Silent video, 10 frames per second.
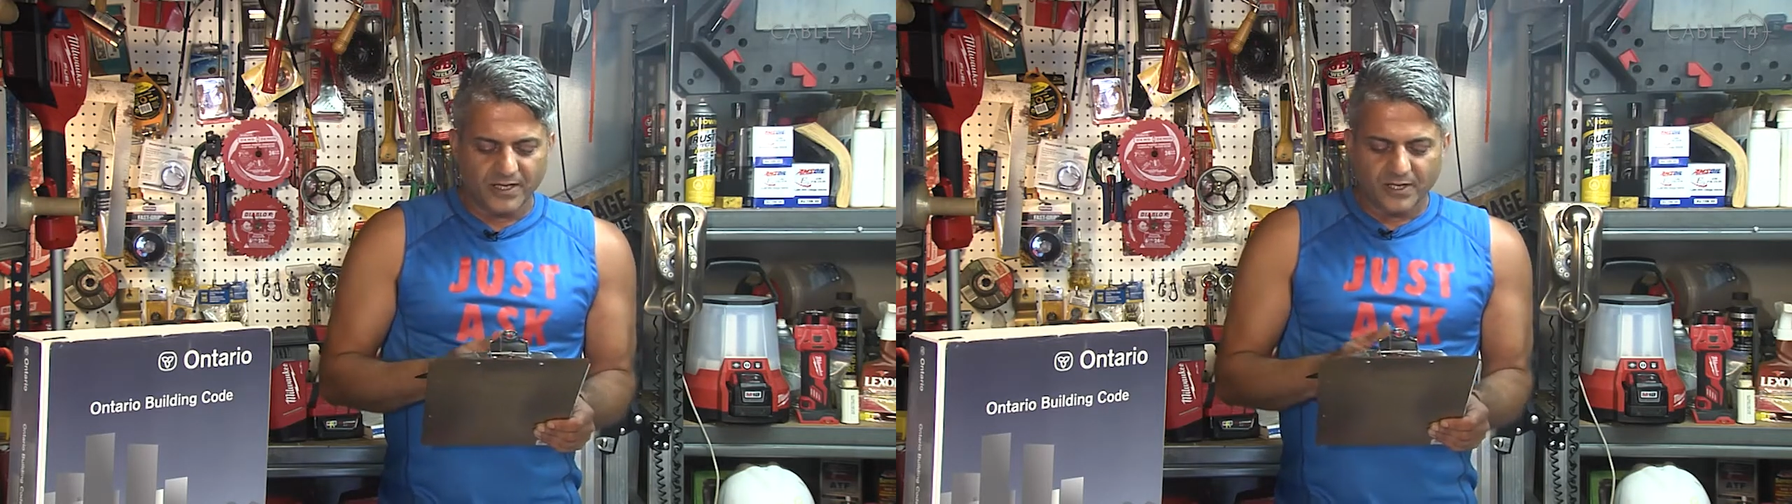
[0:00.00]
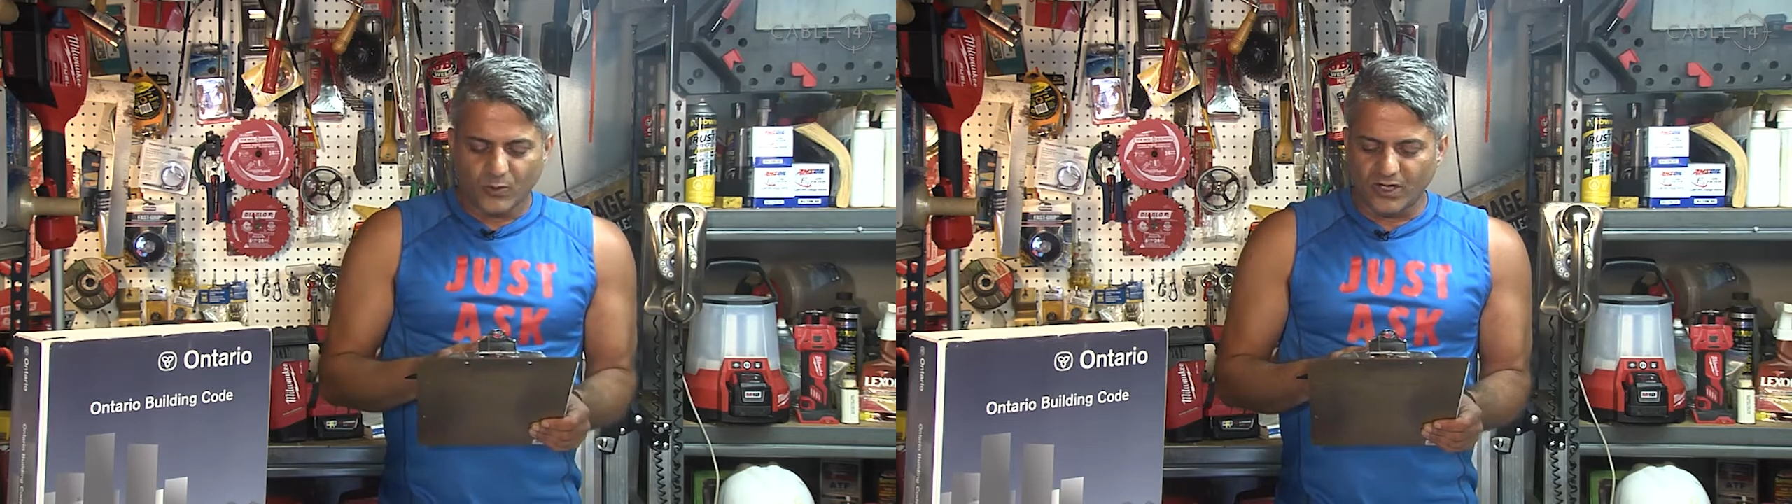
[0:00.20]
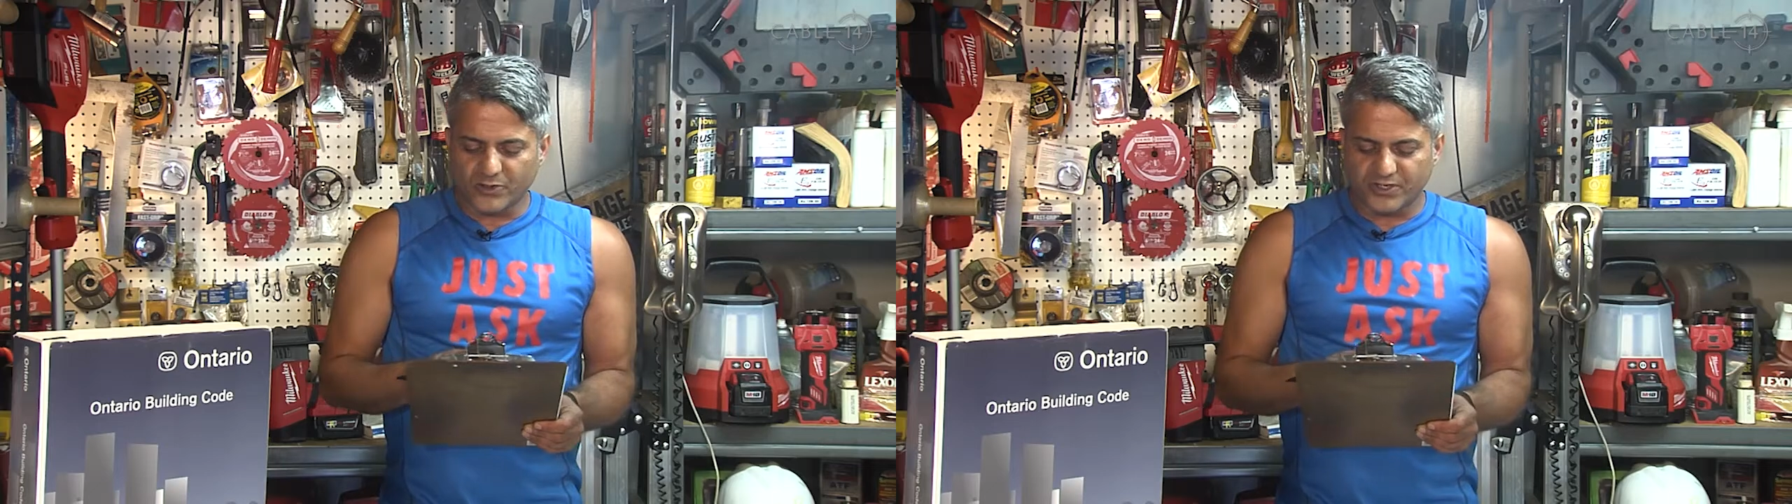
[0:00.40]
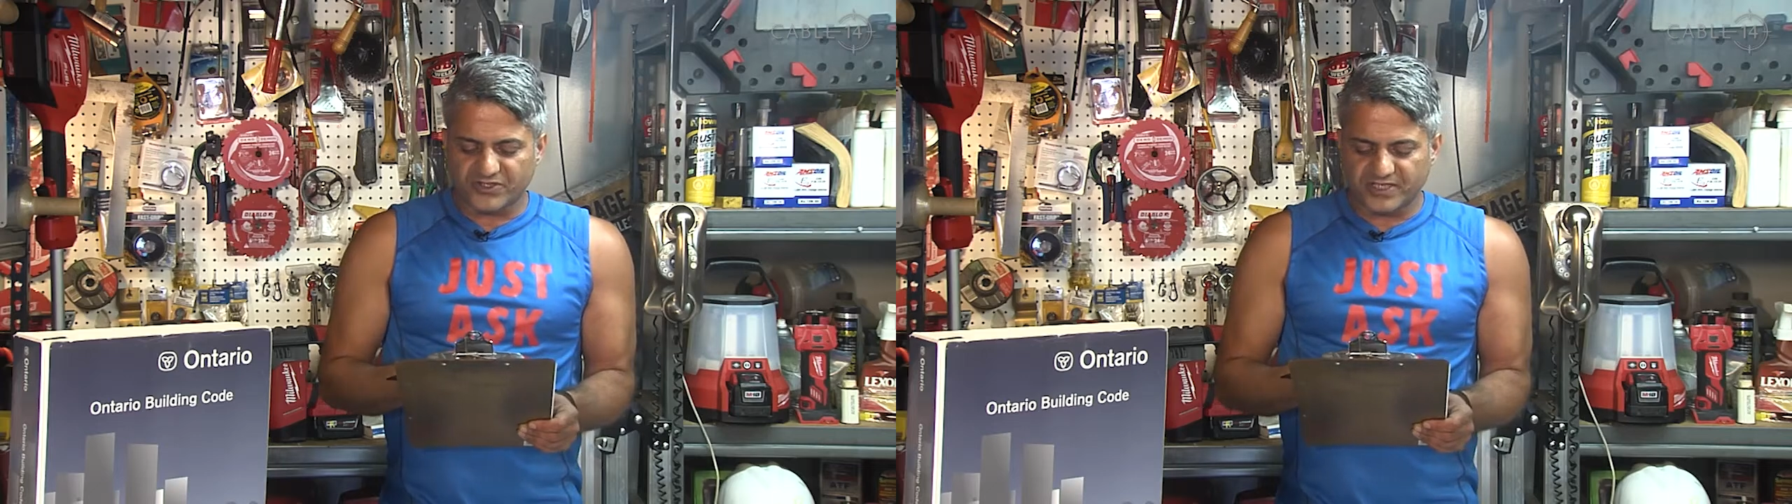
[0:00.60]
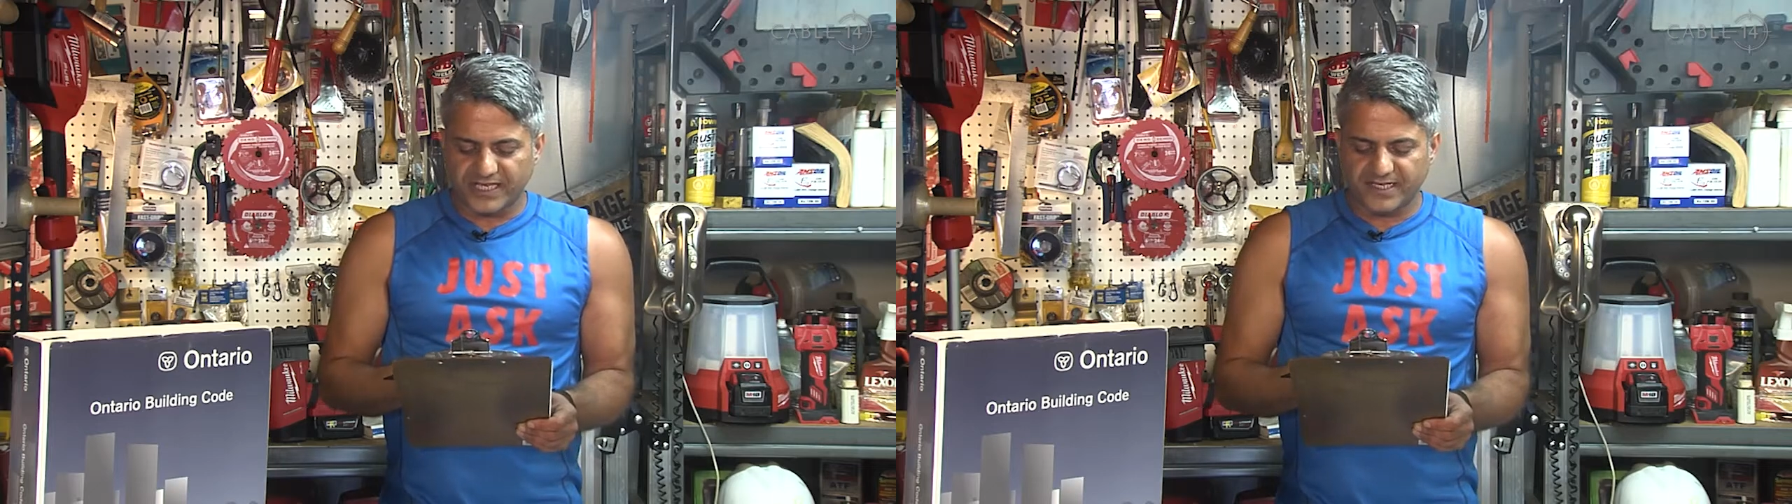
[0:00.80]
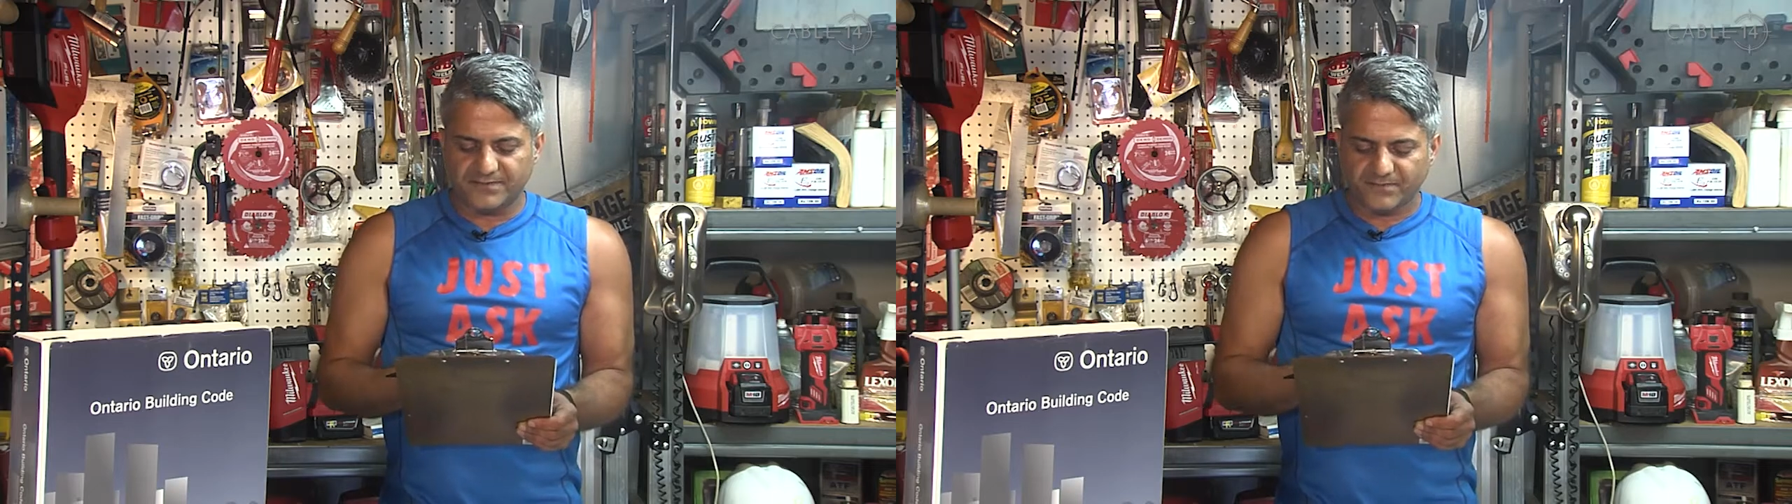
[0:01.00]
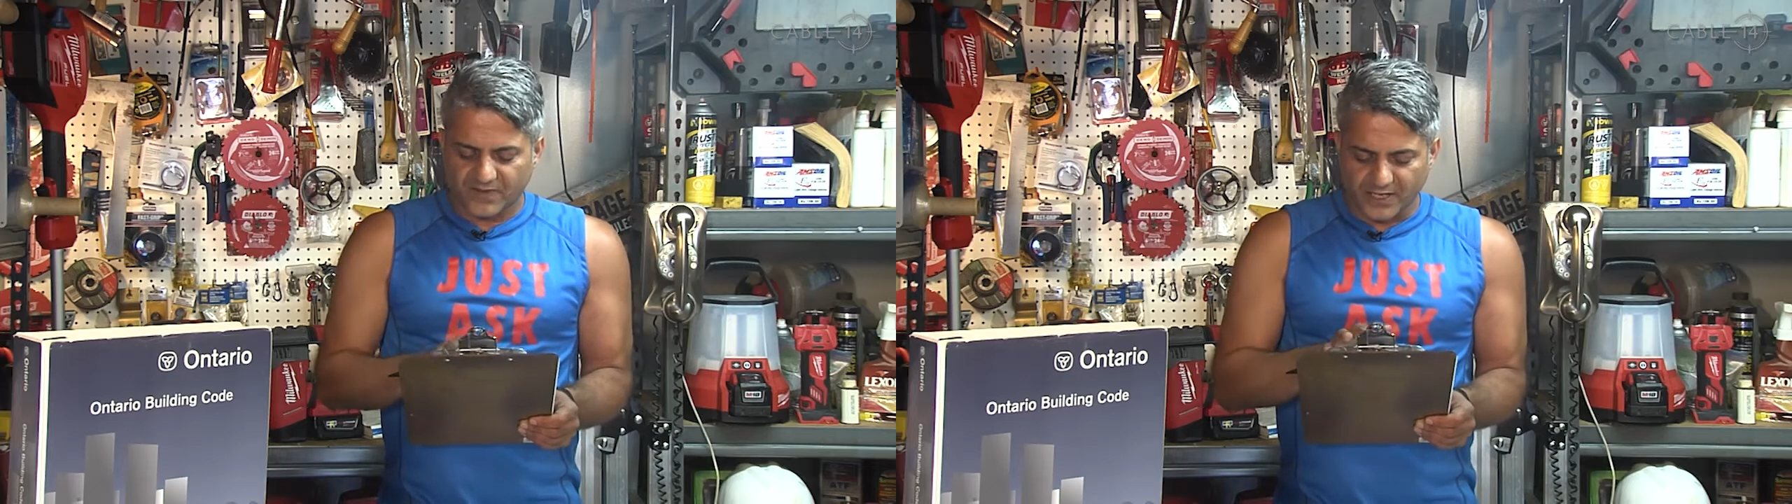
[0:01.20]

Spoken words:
Well, Christine,